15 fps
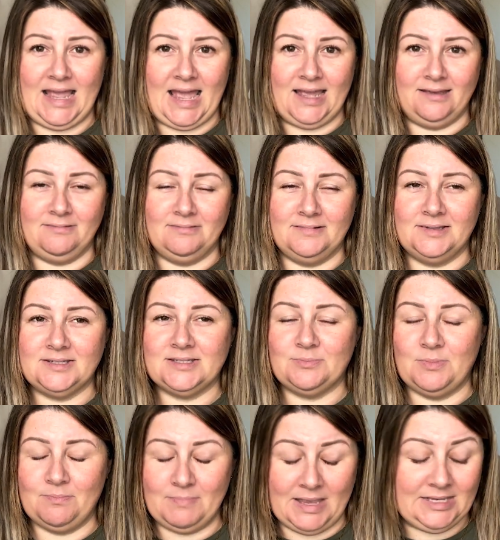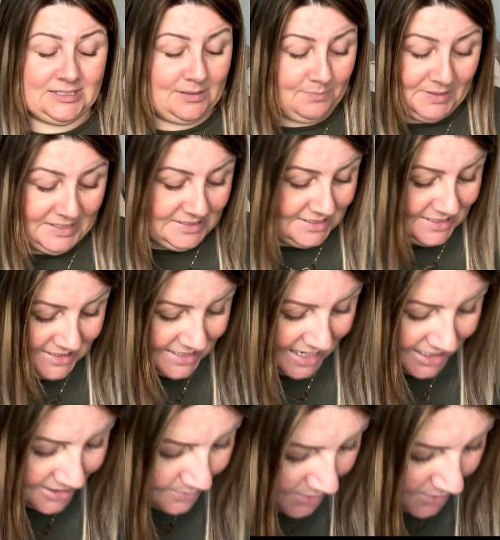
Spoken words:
out some amazing pieces at the